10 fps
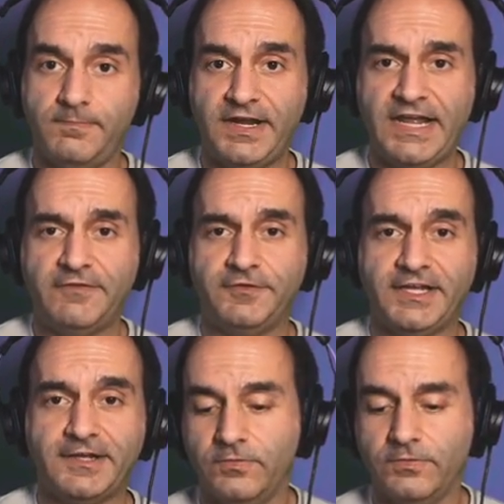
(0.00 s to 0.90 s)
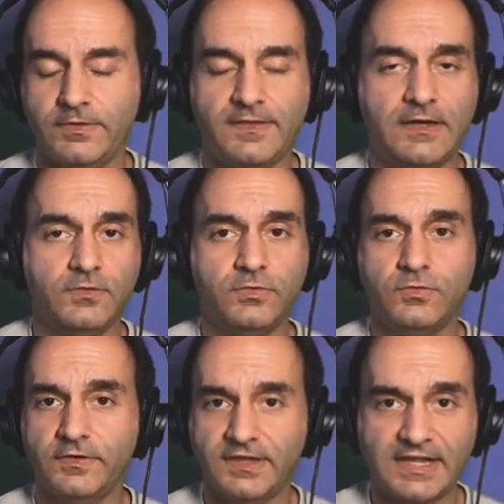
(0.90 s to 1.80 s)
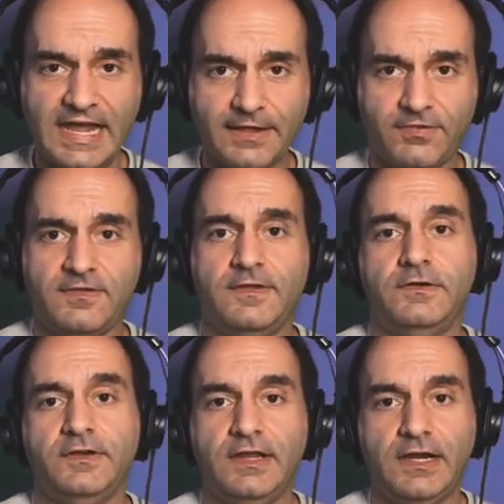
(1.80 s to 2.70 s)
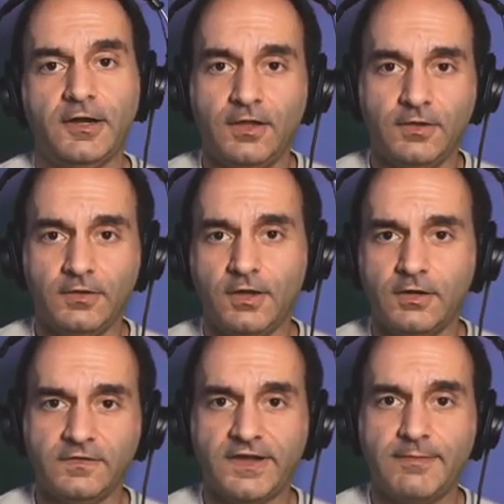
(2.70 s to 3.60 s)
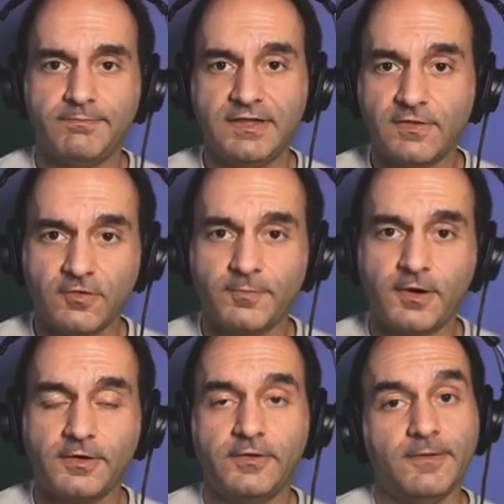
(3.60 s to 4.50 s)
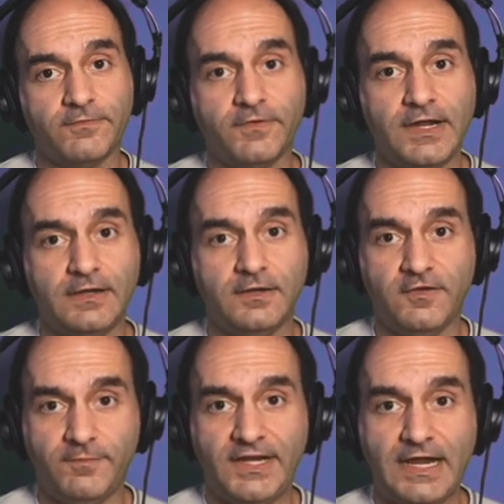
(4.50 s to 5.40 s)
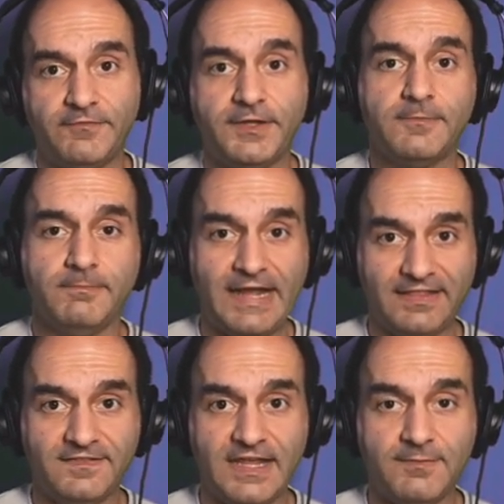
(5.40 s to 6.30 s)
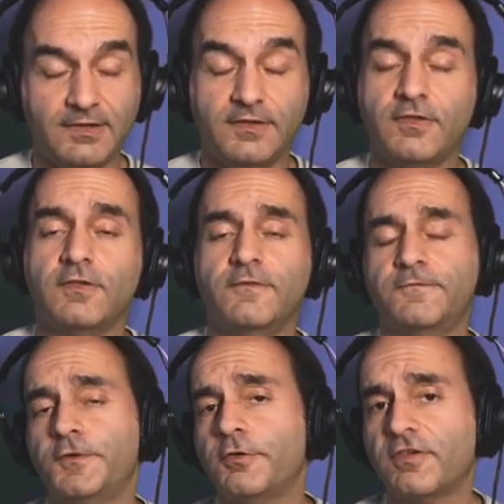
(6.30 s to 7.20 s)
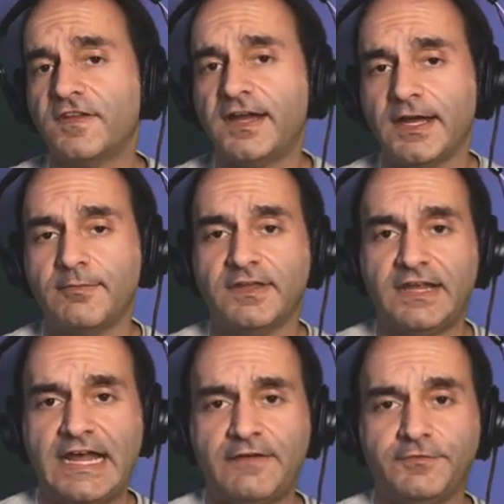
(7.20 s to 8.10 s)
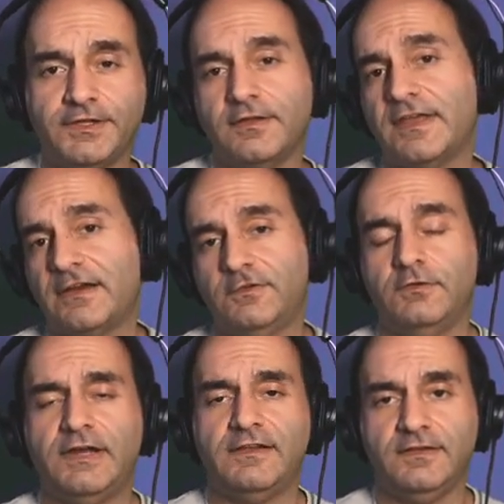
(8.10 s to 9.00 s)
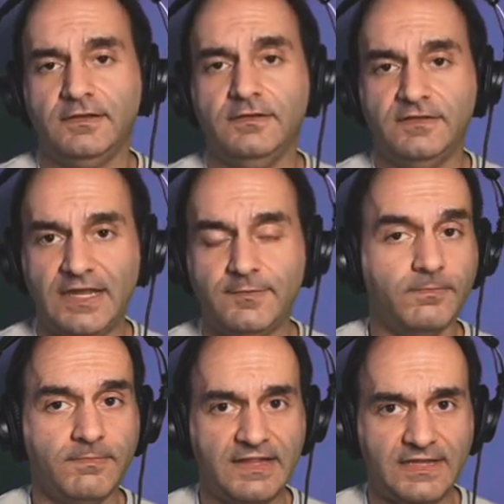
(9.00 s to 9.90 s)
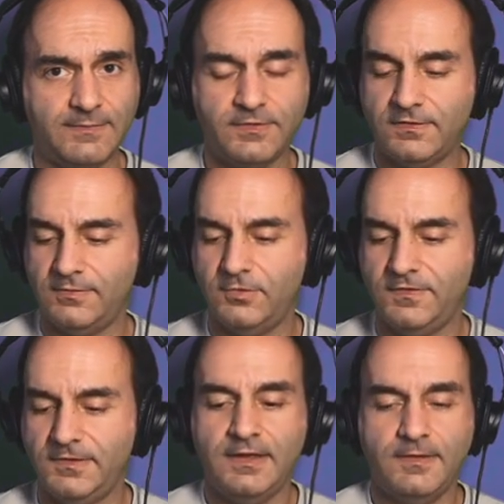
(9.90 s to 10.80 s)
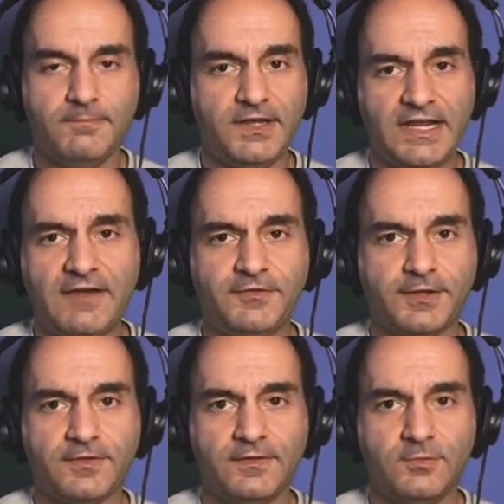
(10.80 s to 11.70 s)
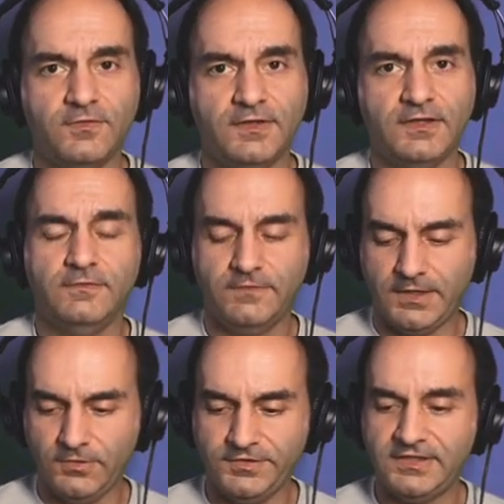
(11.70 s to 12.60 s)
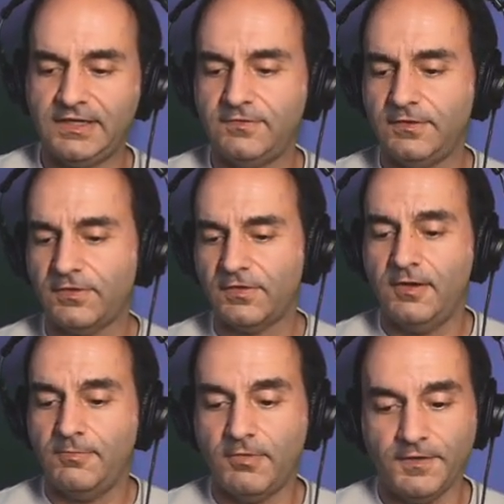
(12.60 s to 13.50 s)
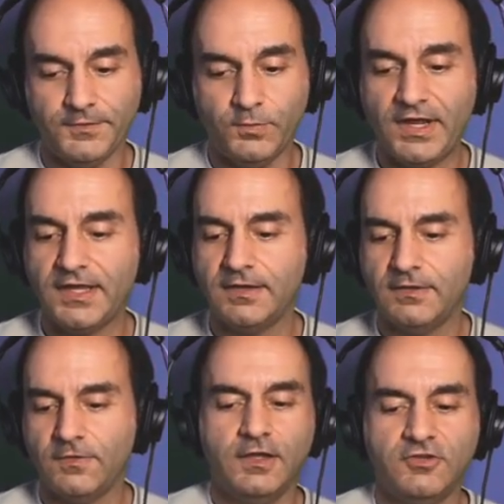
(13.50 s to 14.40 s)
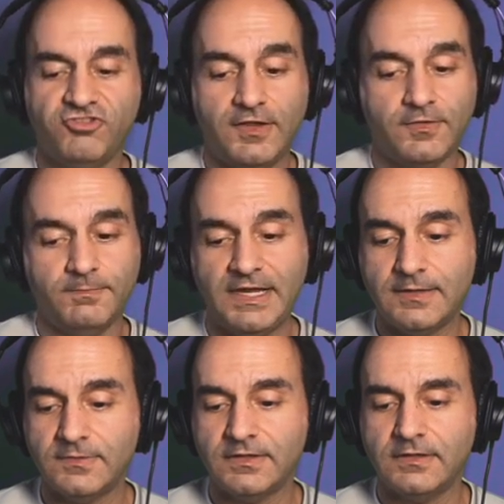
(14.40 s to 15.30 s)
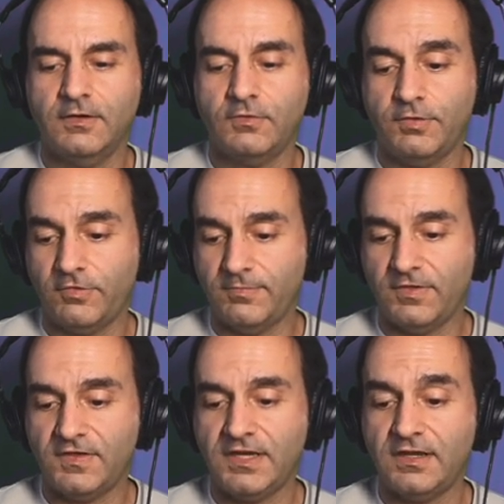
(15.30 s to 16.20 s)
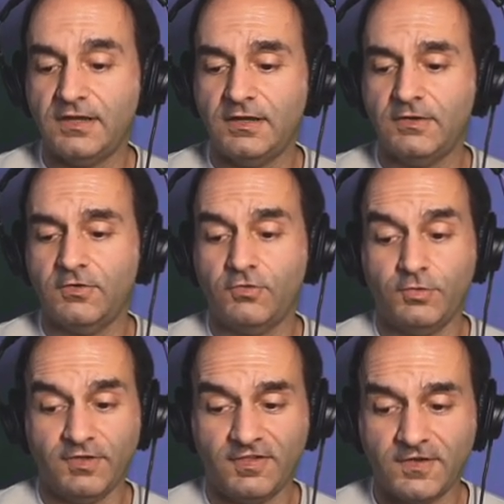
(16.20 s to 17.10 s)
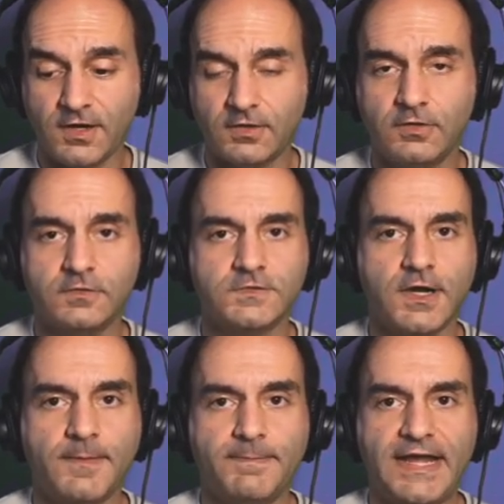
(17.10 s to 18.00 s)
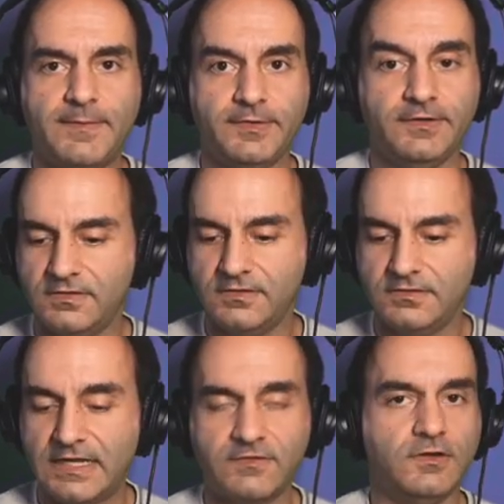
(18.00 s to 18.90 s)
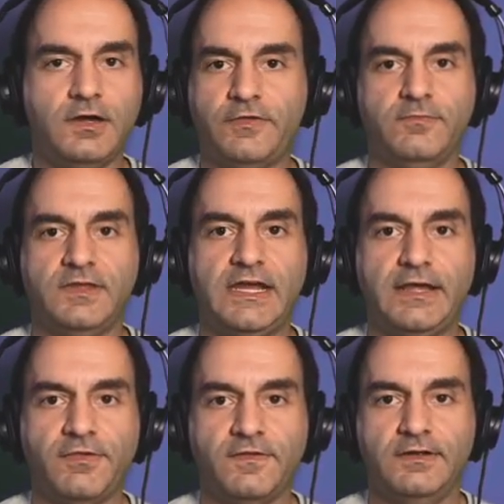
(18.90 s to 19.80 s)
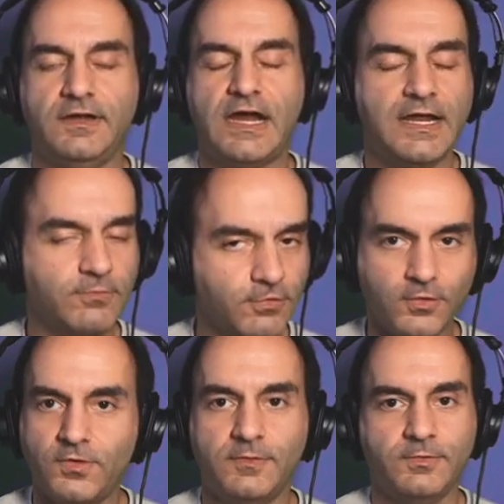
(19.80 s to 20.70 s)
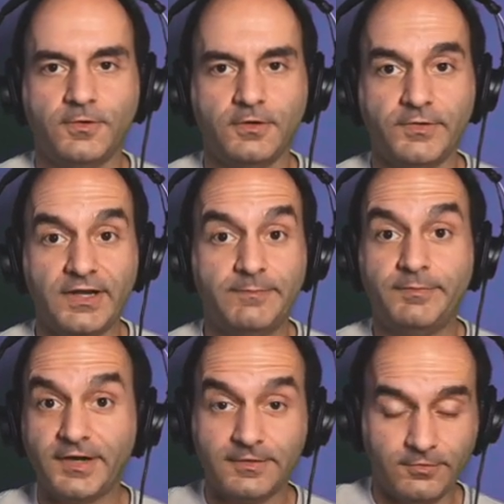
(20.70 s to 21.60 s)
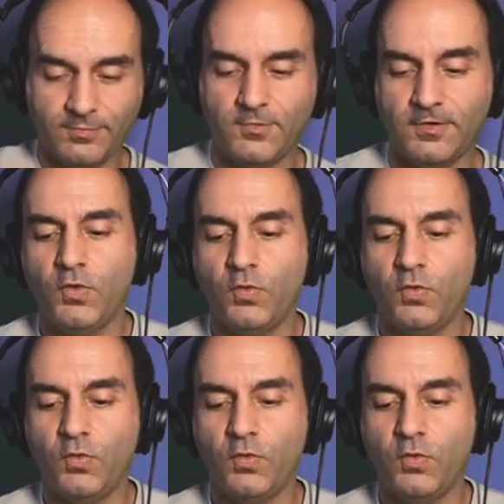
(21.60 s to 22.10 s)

Ben Affleck. And then who are the cast that are in Air? Longtime business partner and friend of Ben Affleck, Matt Damon. This is the first time that Affleck is actually directing Damon. Matt Damon's in the movie. Ben Affleck's in the movie, Viola Davis, Marlon Wayans, Jason Bateman, Chris Messina, Chris Tucker, Tom Papa. That's an awesome cast. I am so on board already, but there's more.